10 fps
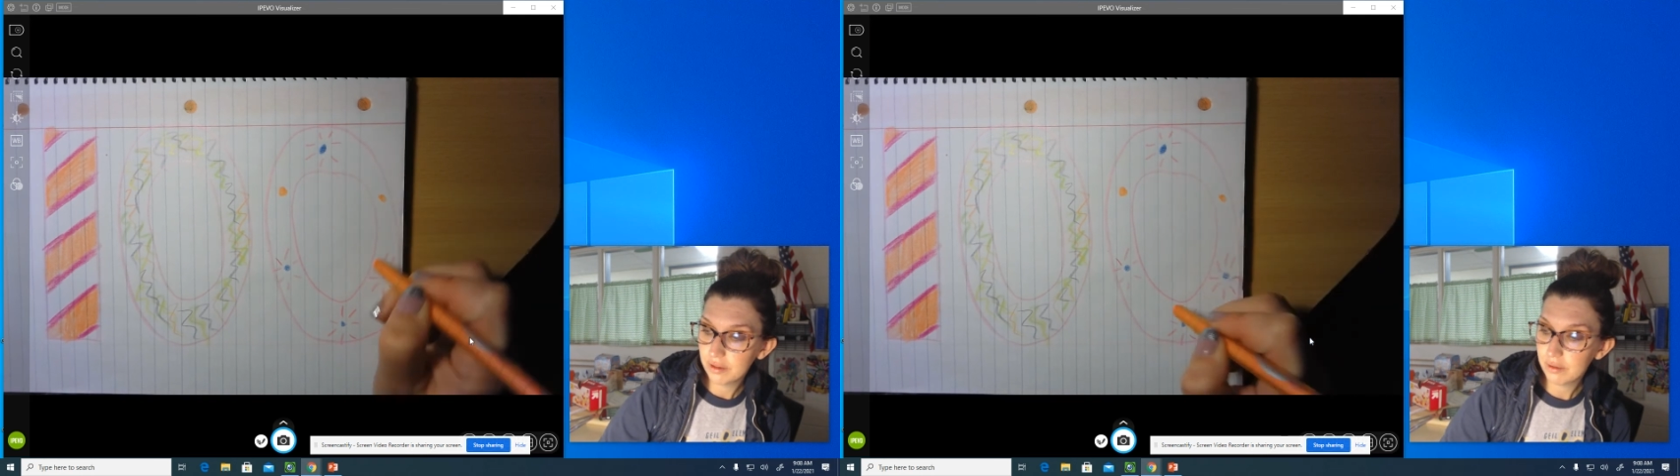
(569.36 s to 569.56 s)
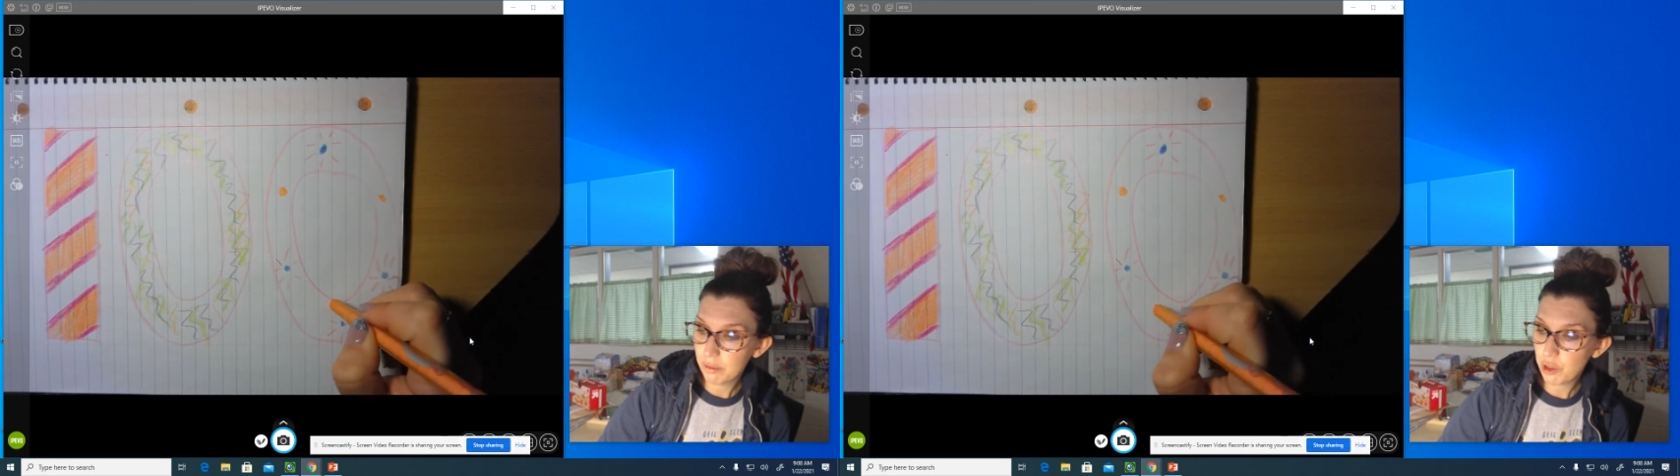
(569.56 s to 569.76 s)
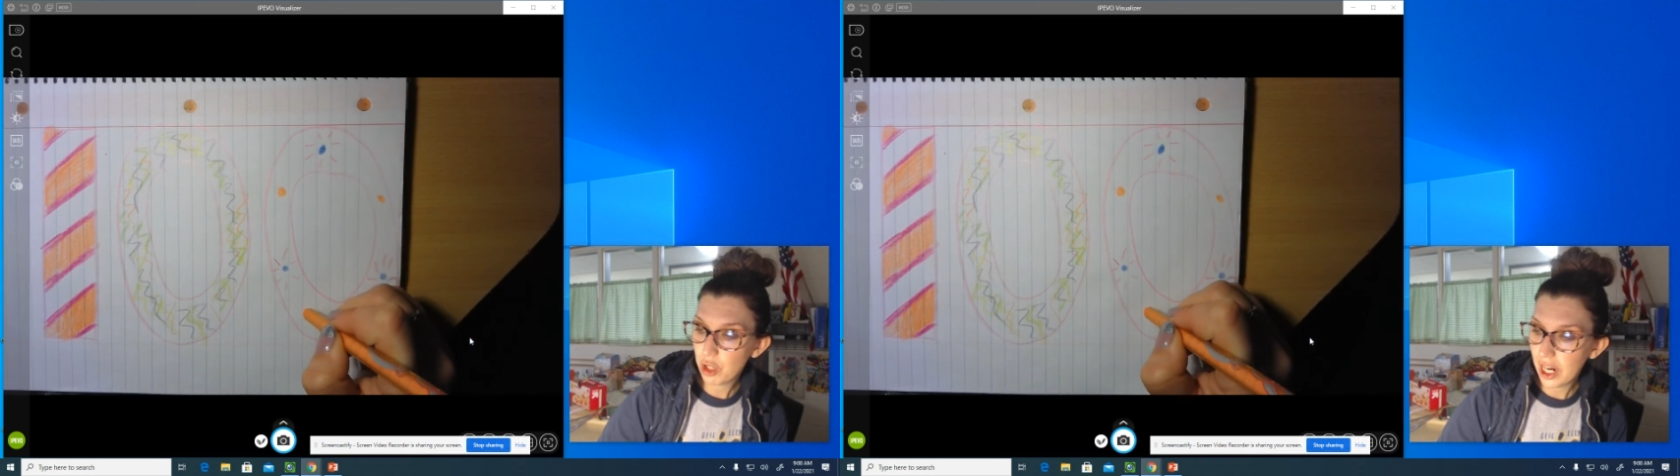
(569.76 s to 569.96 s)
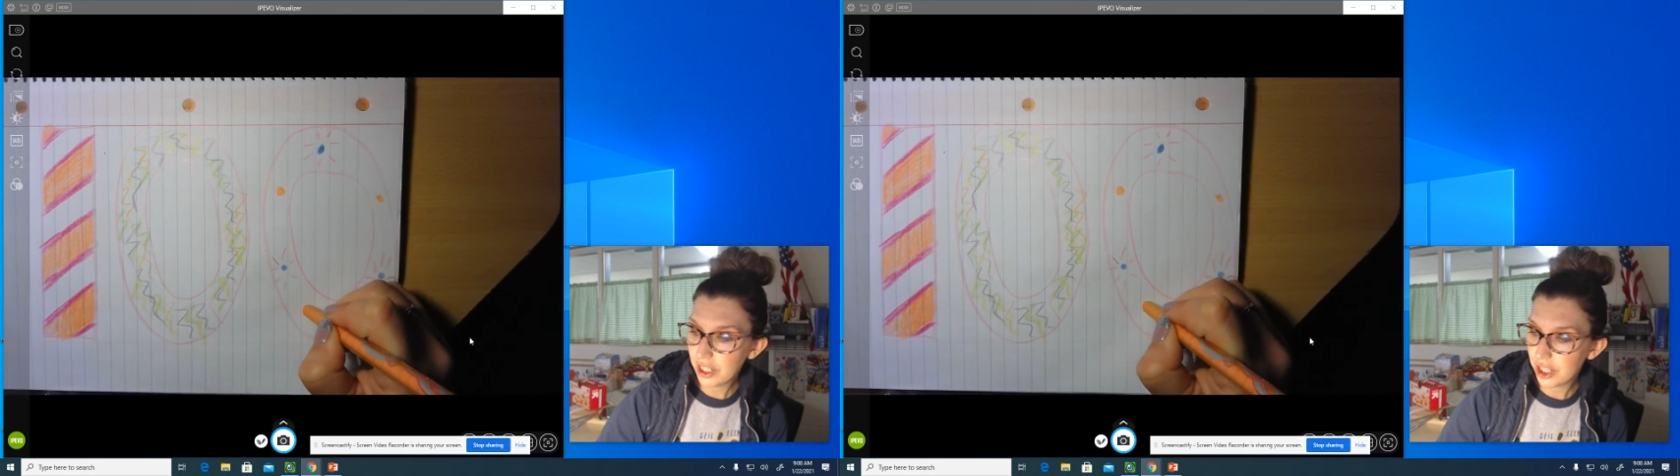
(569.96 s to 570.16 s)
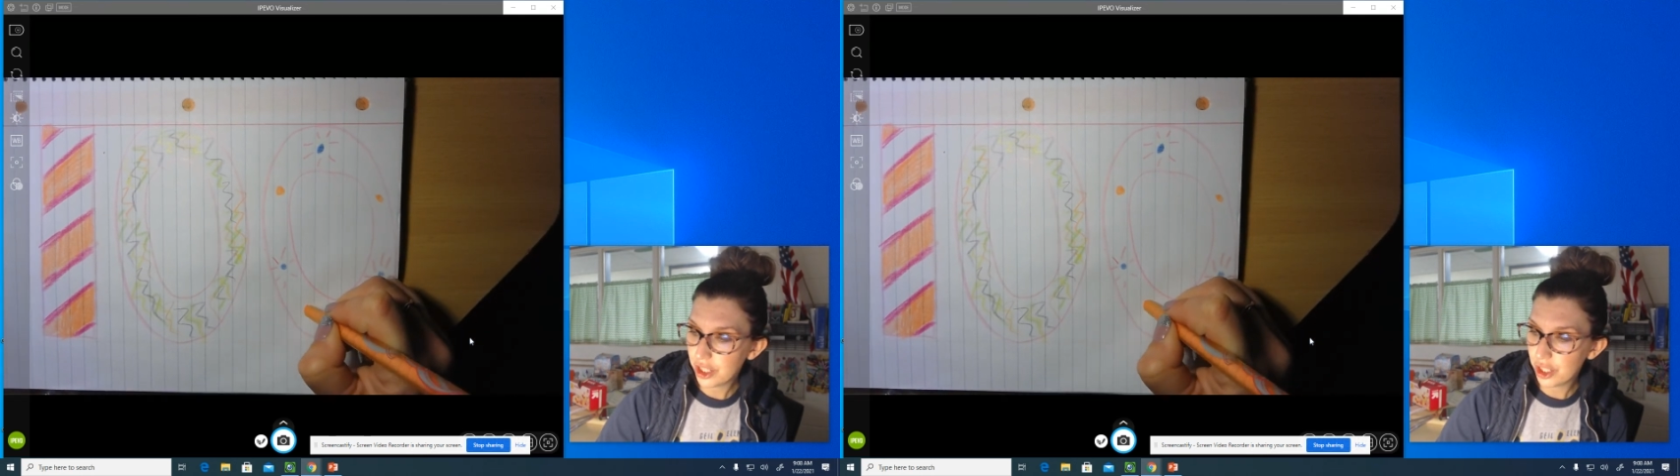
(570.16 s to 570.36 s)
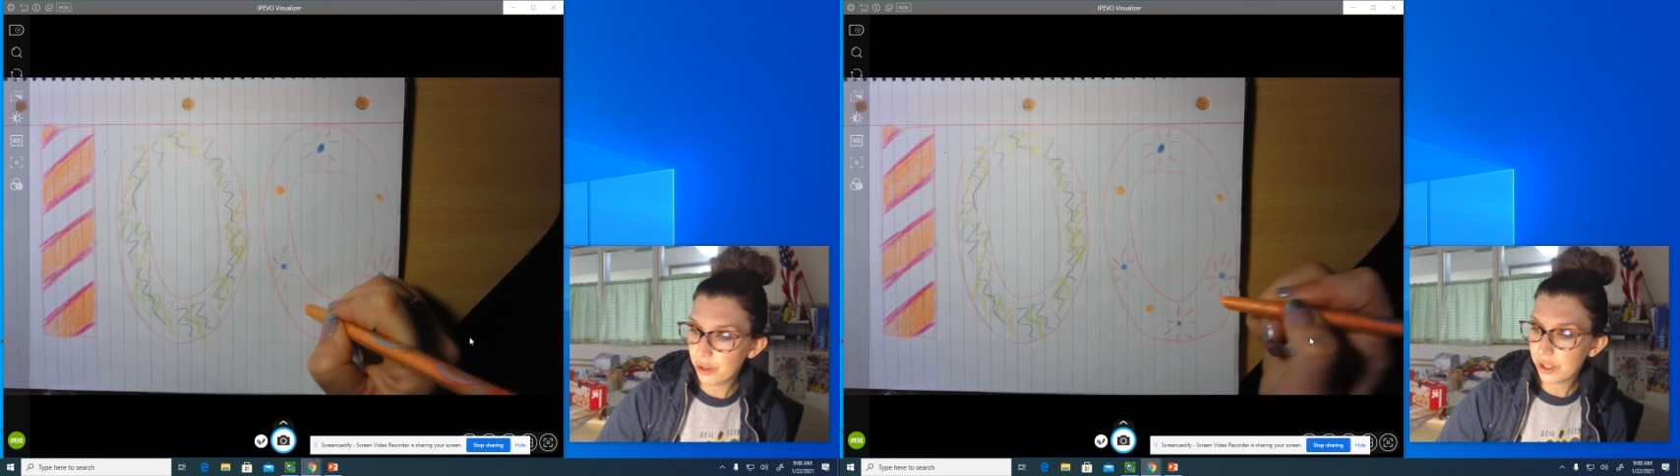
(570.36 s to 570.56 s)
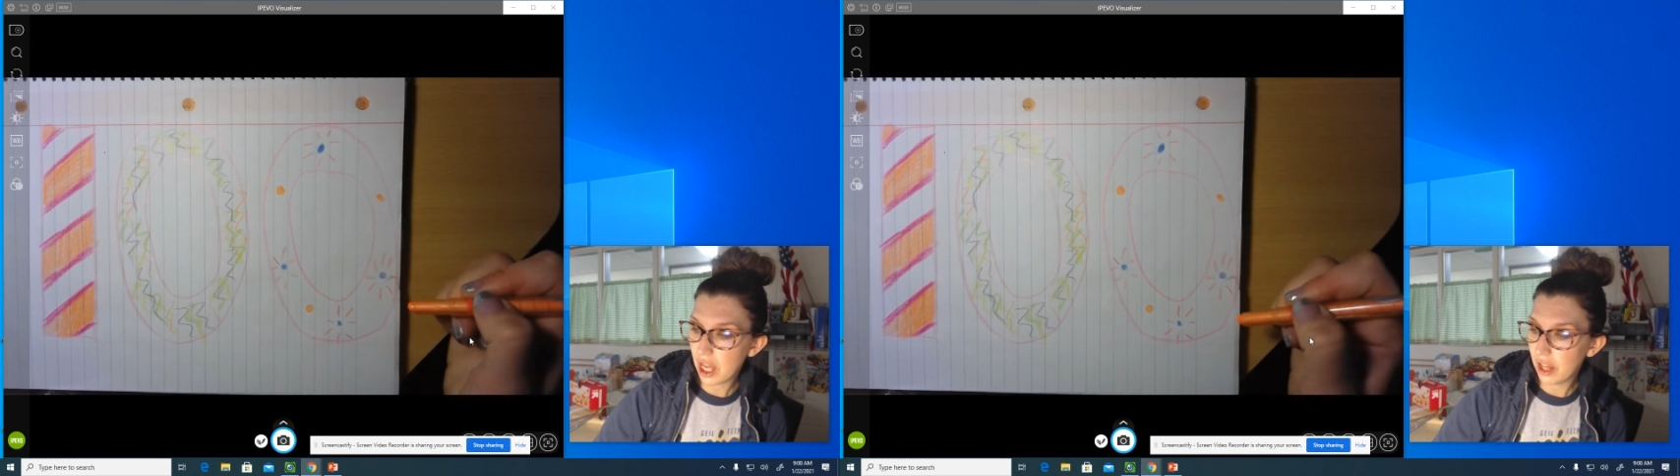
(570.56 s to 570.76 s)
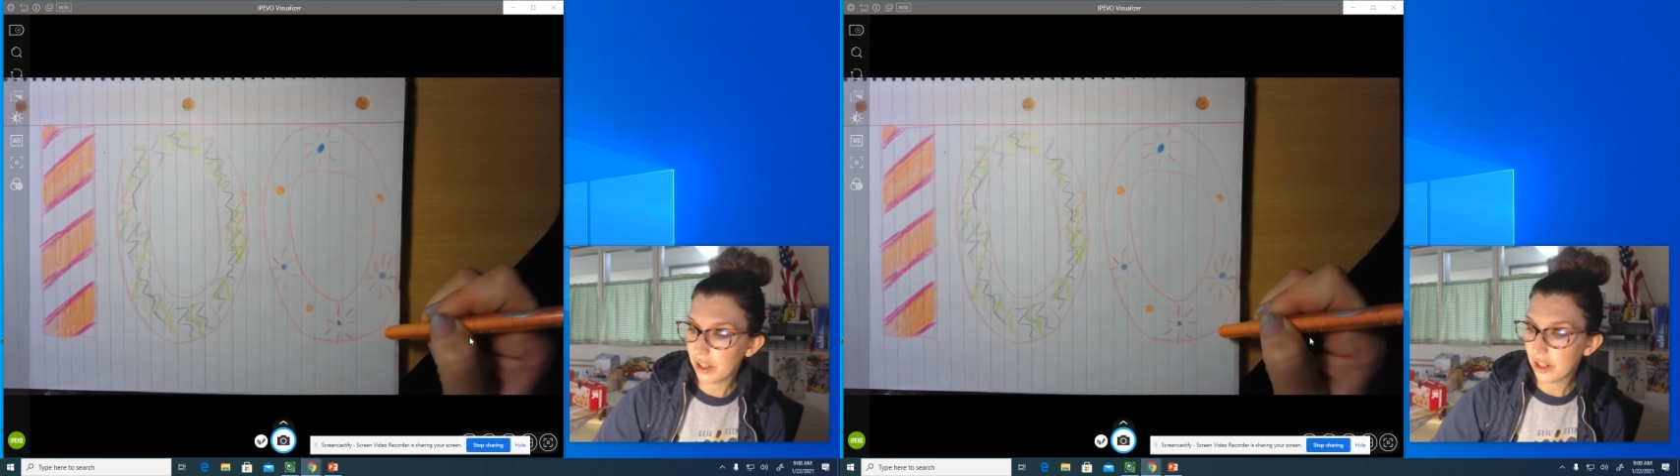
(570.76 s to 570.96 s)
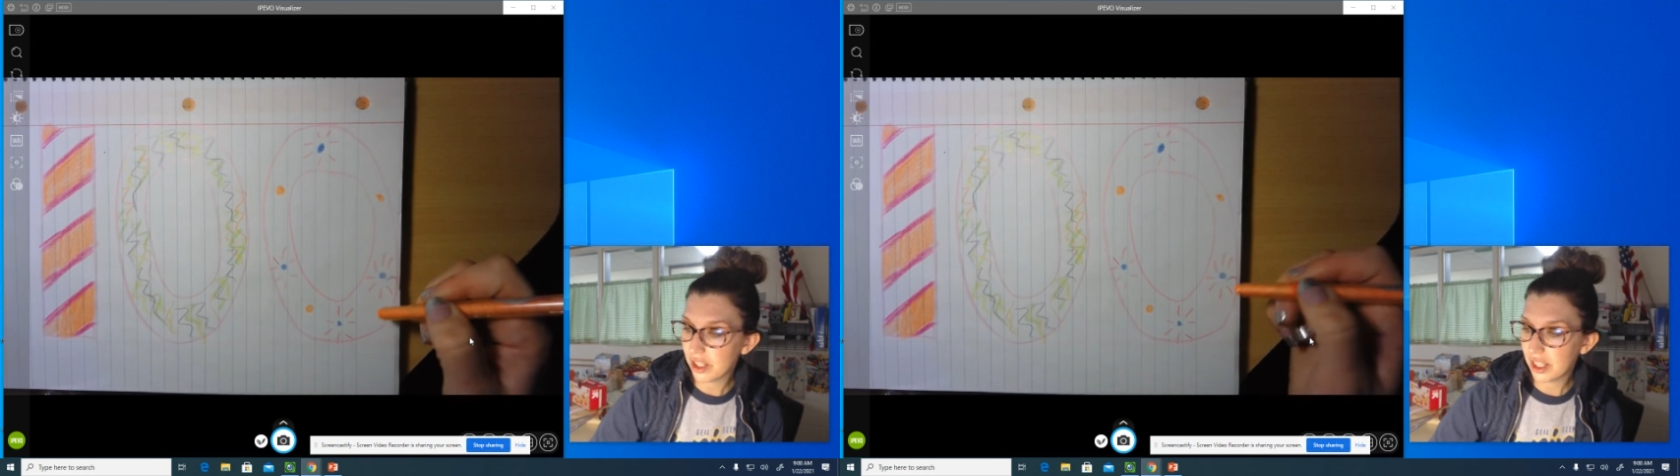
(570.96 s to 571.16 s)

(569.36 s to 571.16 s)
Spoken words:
I'm trying to choose colors